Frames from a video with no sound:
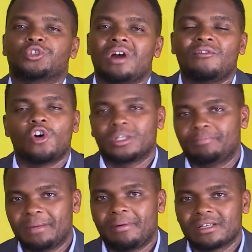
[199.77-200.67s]
what you have on
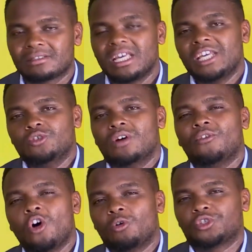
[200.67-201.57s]
papers, you
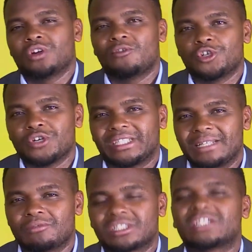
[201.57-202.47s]
have all what you have on your
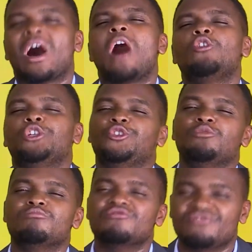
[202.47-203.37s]
tables. Now how do
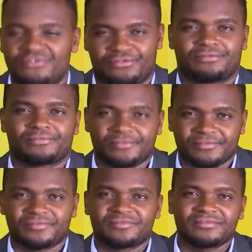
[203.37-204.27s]
you move
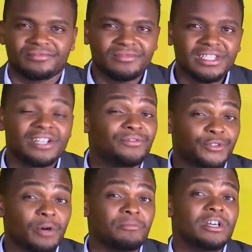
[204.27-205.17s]

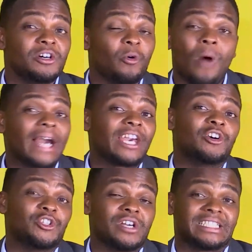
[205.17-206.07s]
from working
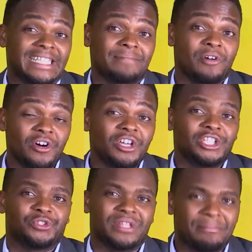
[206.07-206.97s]
on your table
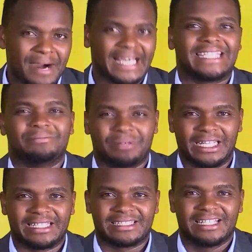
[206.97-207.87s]
to the
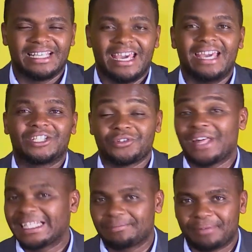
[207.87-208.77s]
marketplace, to
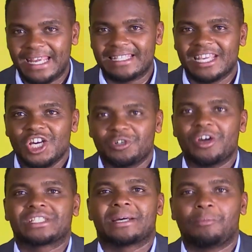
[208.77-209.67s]
that place
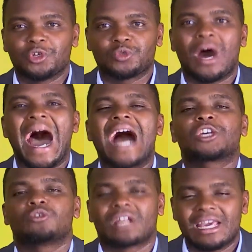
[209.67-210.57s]
where you're supposed to
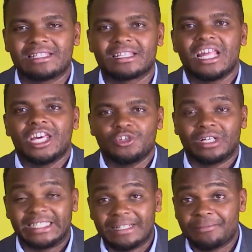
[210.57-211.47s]
actualize
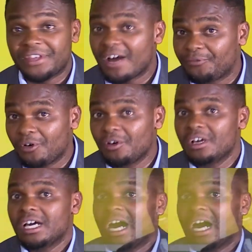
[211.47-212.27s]
your dream? Therefore,